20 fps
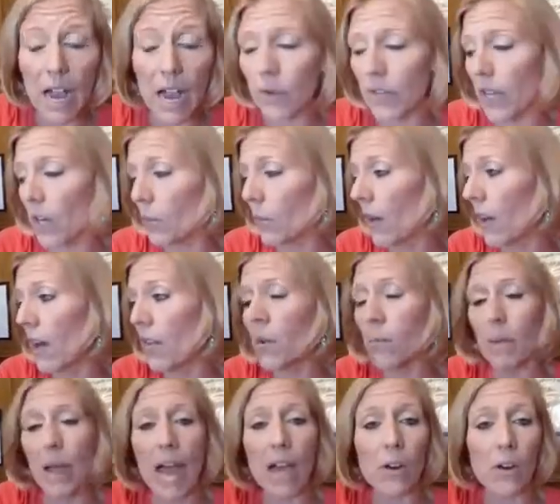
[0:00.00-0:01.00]
I don't care what
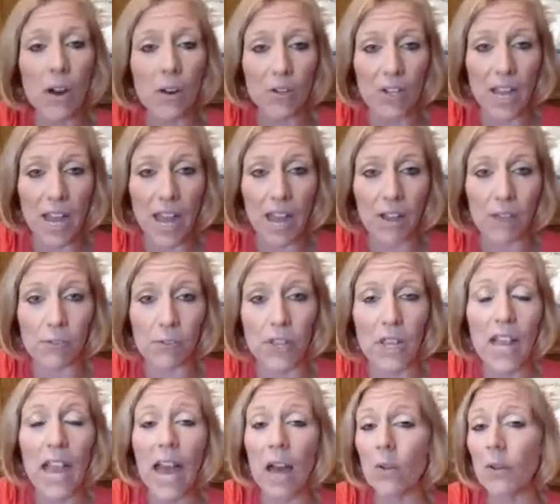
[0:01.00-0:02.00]
other background you have.
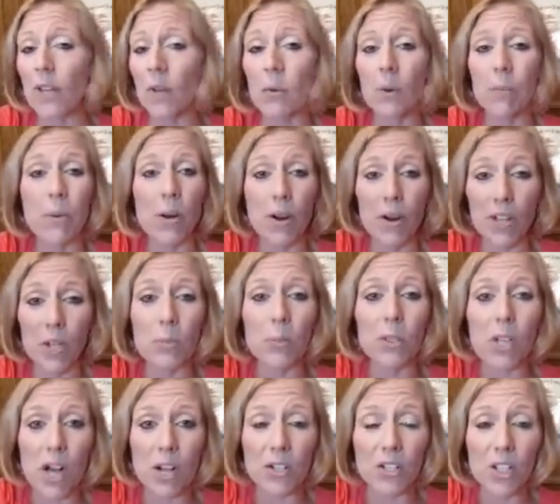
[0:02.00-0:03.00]
I don't care what party you
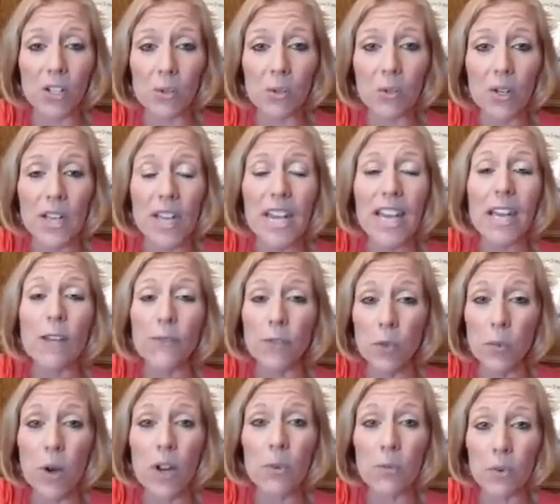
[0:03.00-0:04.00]
belong to. If
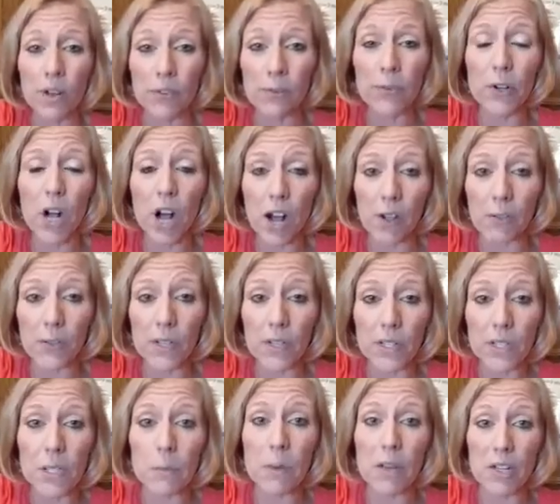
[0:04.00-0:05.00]
you want to run for
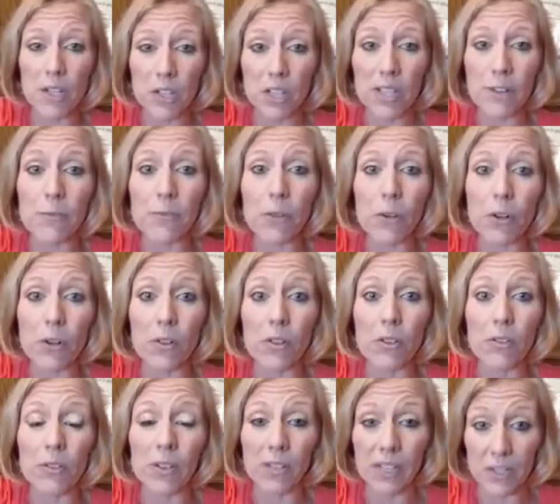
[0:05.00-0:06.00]
office, especially for
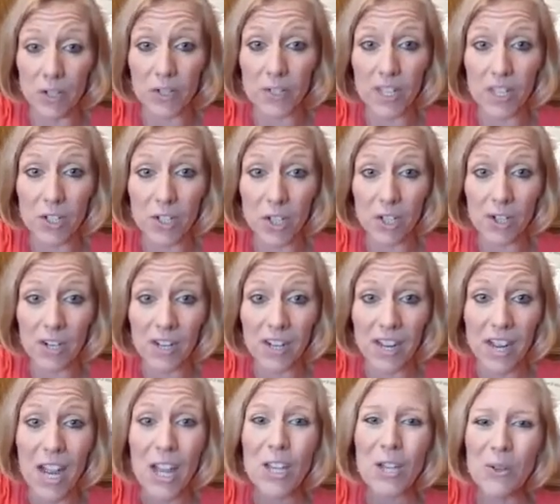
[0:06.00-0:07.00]
the legislature,
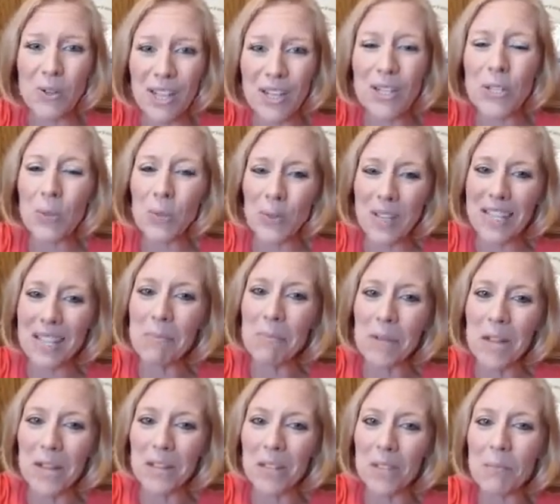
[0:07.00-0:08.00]
you need to read the
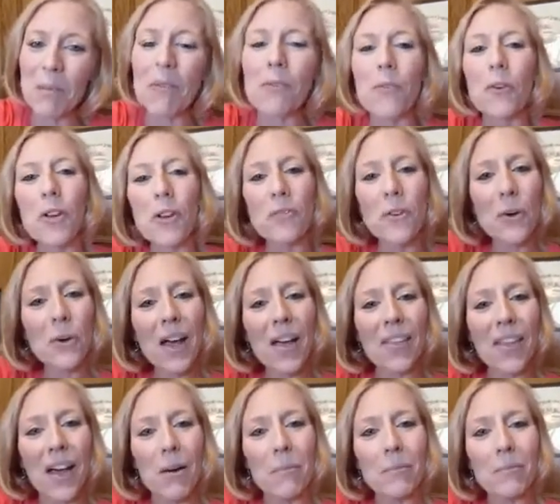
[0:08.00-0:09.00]
bills before you vote
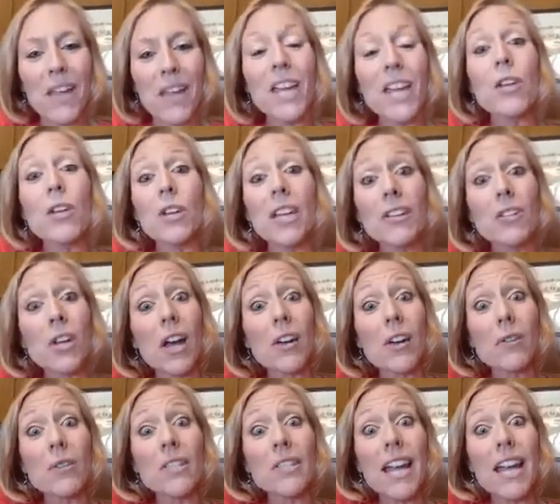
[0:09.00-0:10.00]
on them. You need to
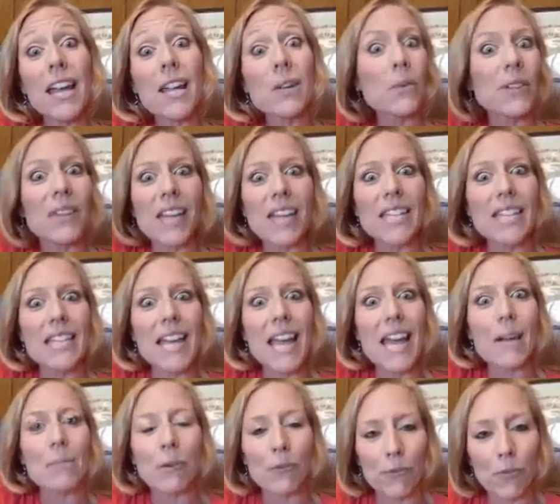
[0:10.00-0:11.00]
understand what they
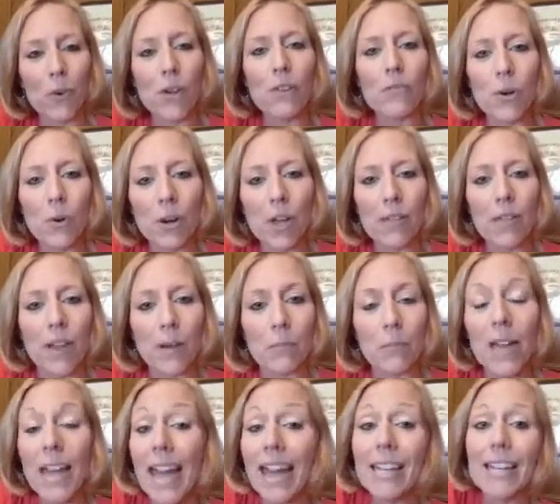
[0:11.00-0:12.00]
say before you vote on
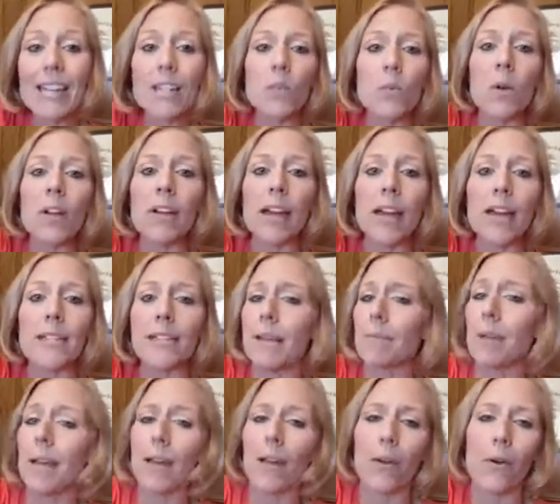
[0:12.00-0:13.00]
them. And guess what, guys?
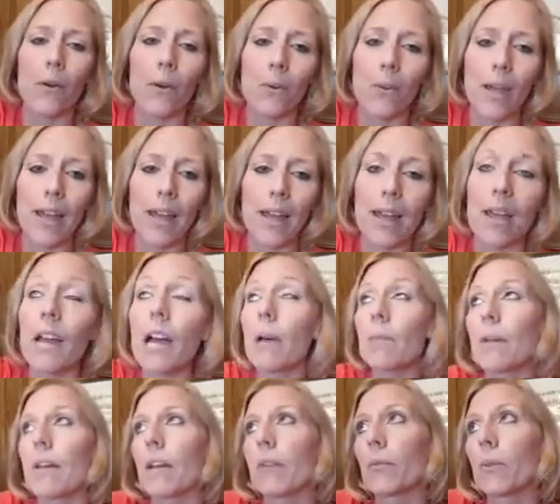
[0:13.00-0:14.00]
I'm not going away. I
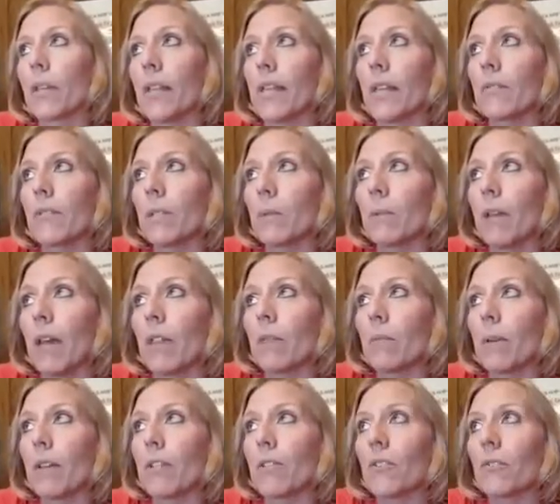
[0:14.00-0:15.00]
mean, I'd really love to be on the
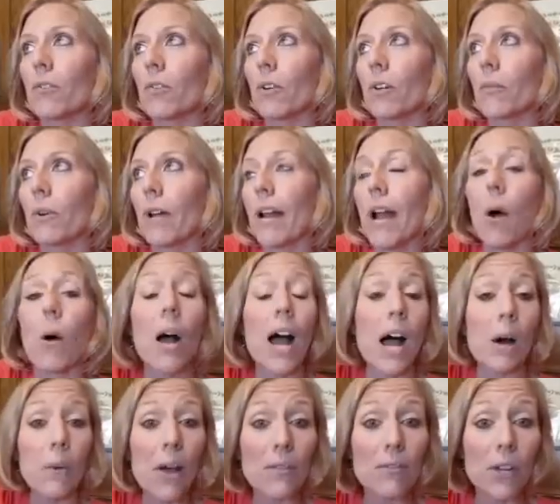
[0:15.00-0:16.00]
beach of Florida right now.
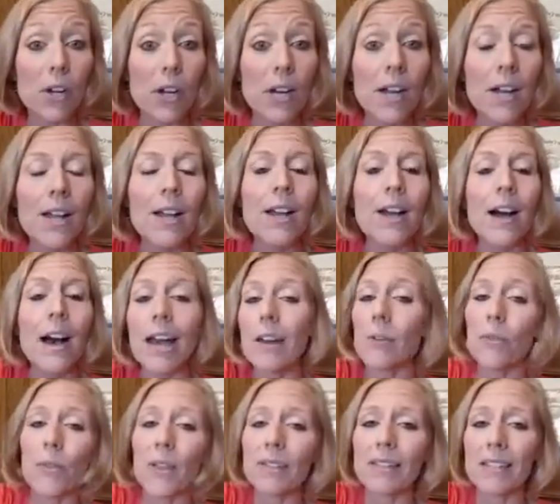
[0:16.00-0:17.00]
However, I
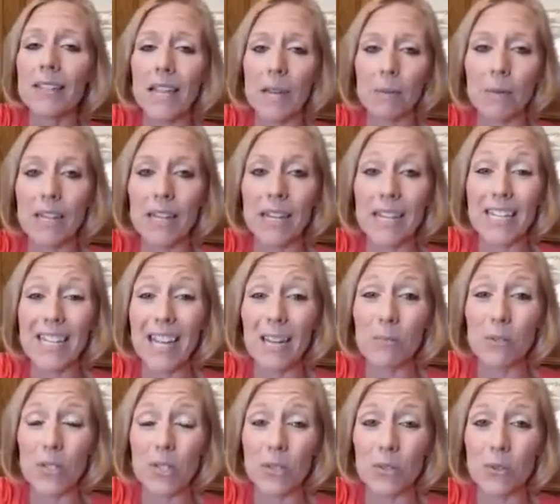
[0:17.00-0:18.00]
don't think that's happening anytime
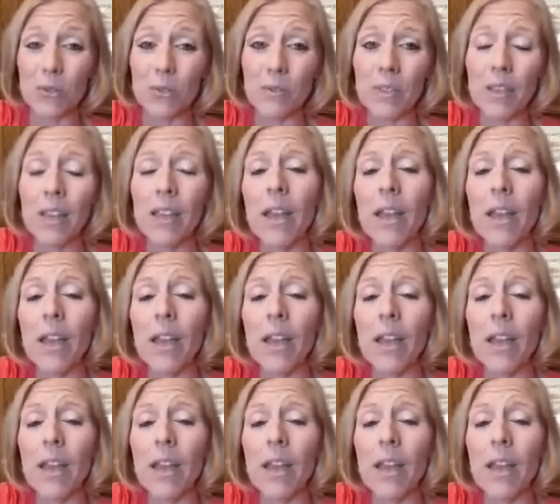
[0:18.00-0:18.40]
soon.